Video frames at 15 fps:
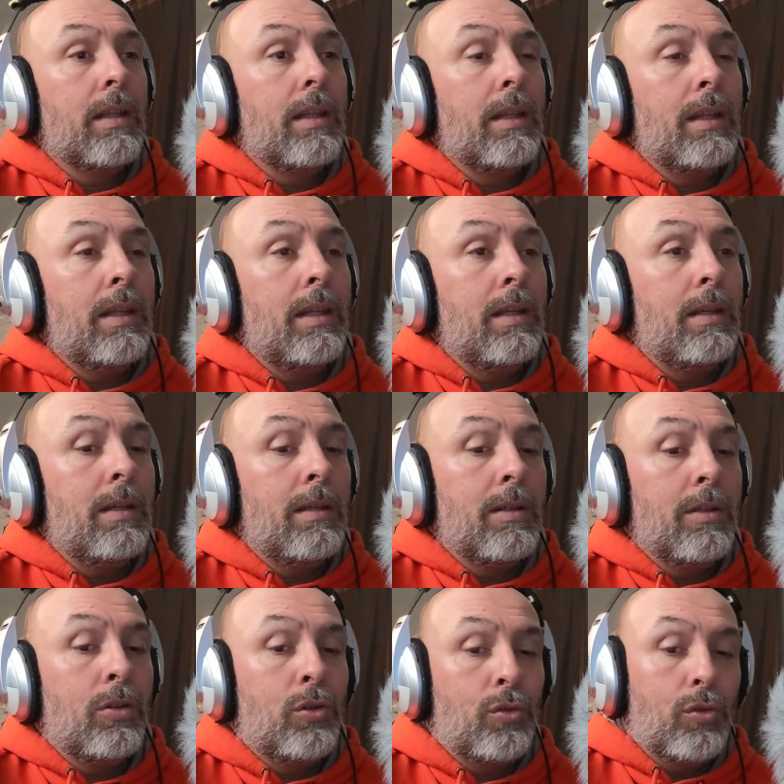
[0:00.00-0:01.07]
the
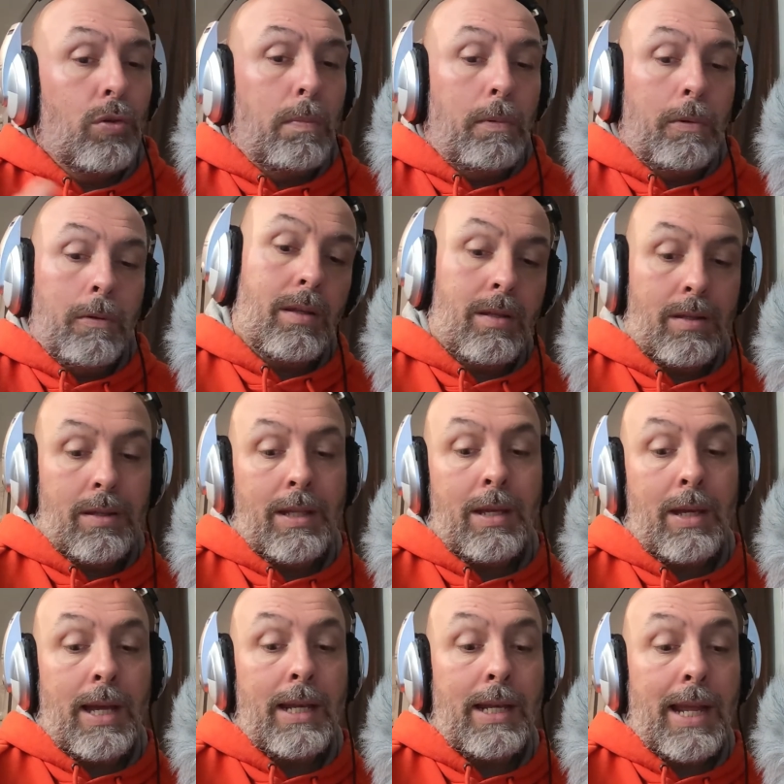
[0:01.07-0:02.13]
group
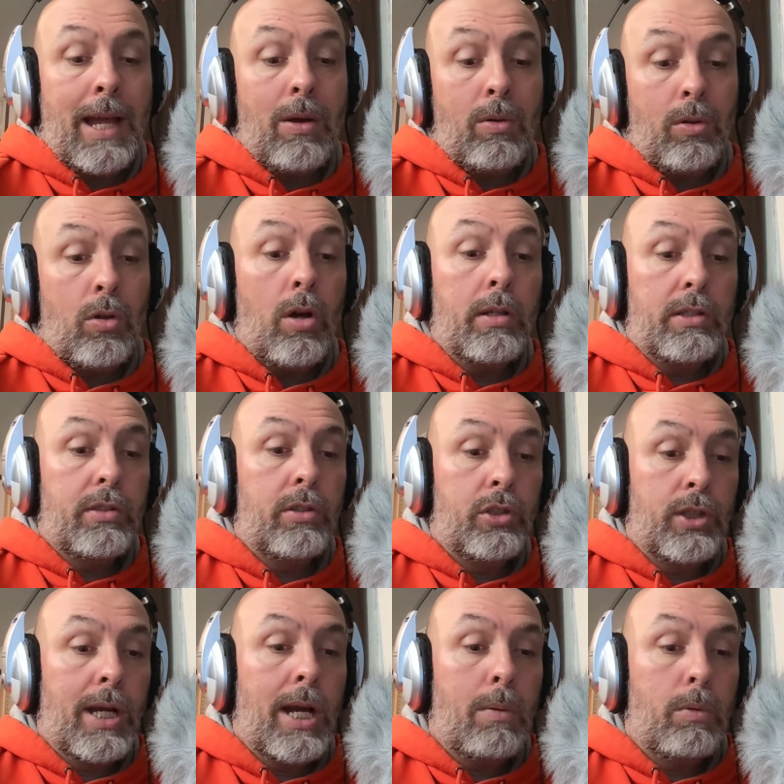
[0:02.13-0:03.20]
that had now lost their
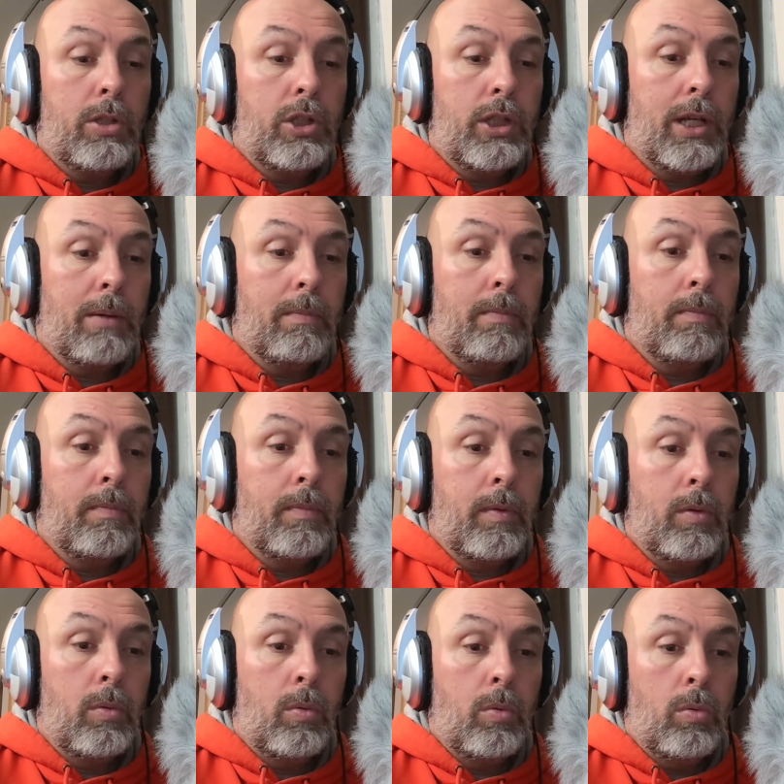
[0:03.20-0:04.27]
job with GM,
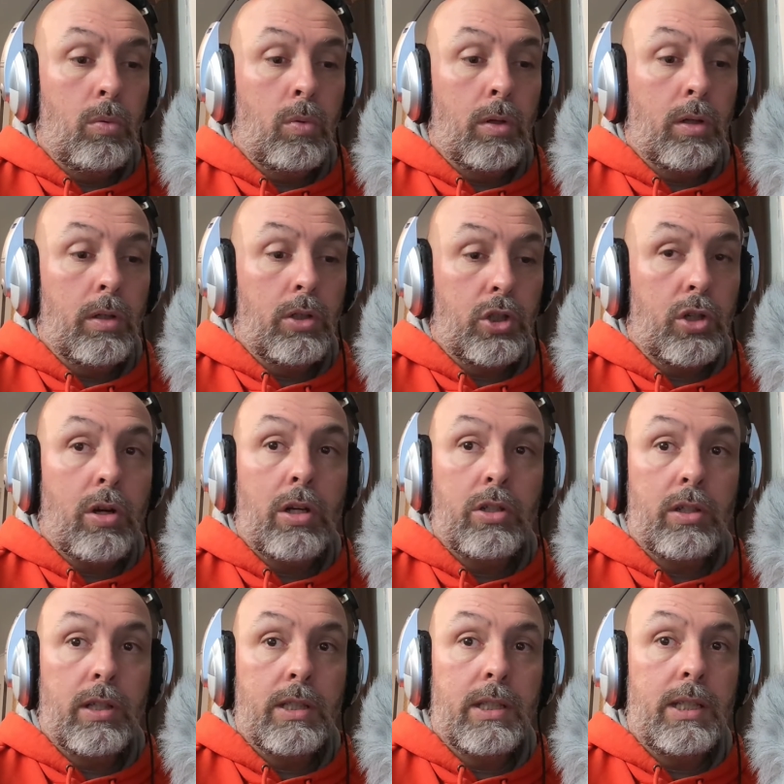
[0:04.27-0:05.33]
who were in charge
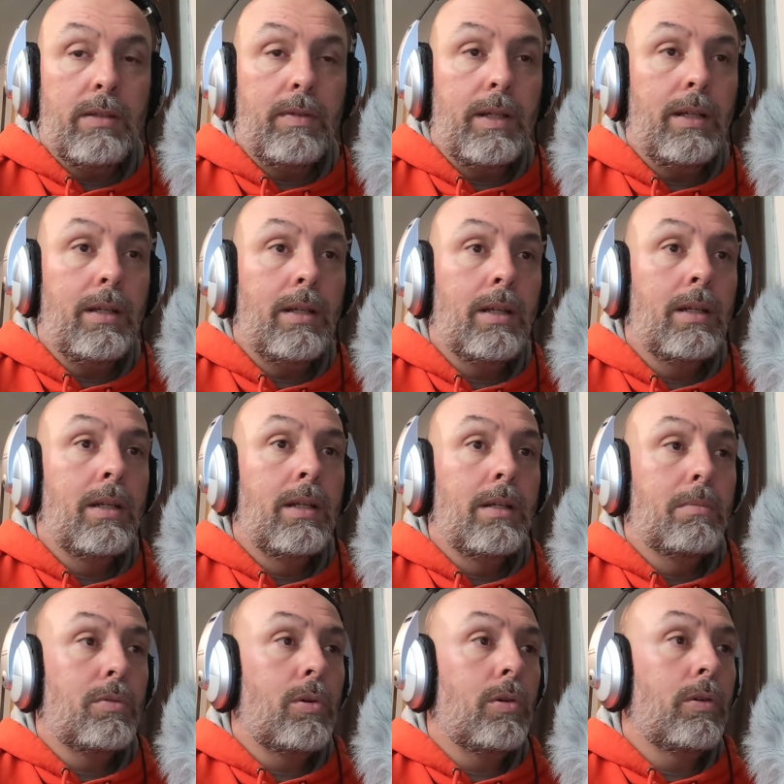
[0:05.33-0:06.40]
of this EV
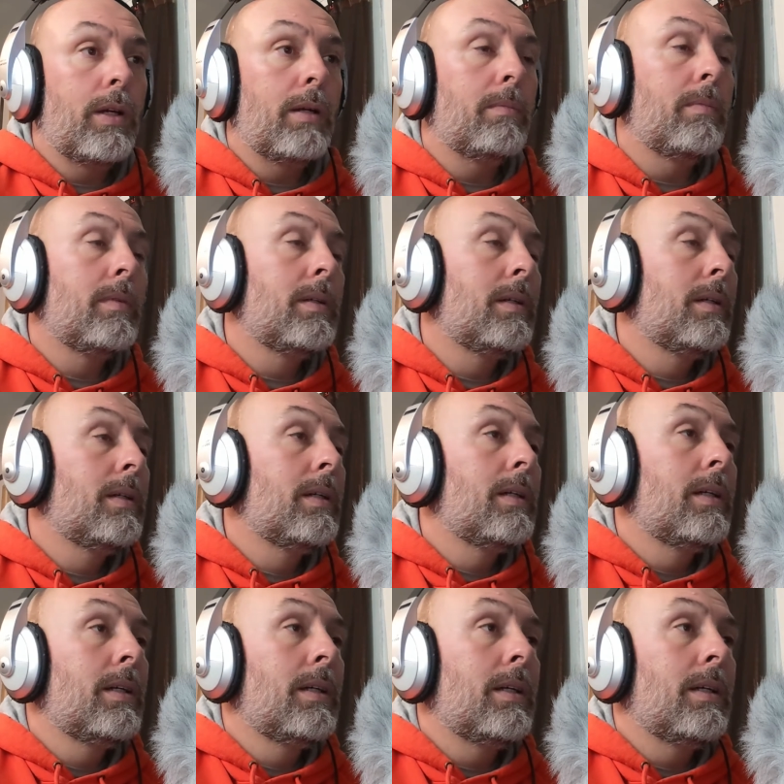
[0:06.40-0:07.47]
program,
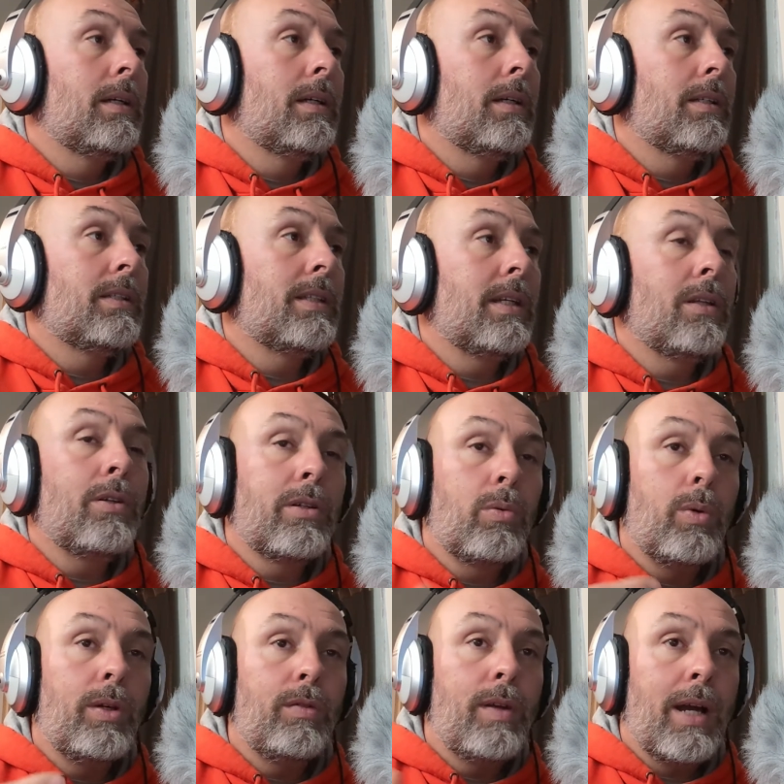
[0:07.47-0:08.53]
said, look,
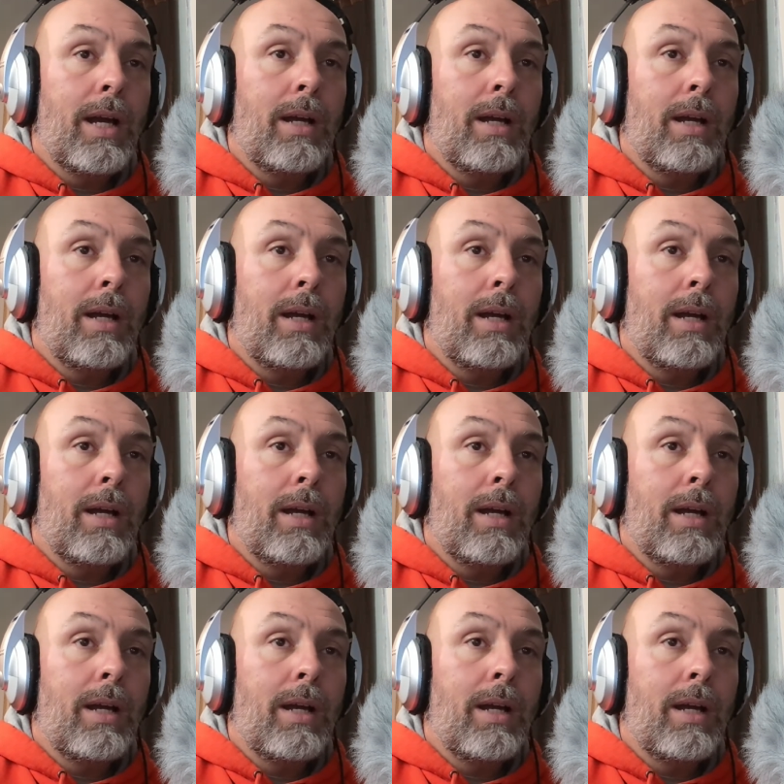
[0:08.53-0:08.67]
we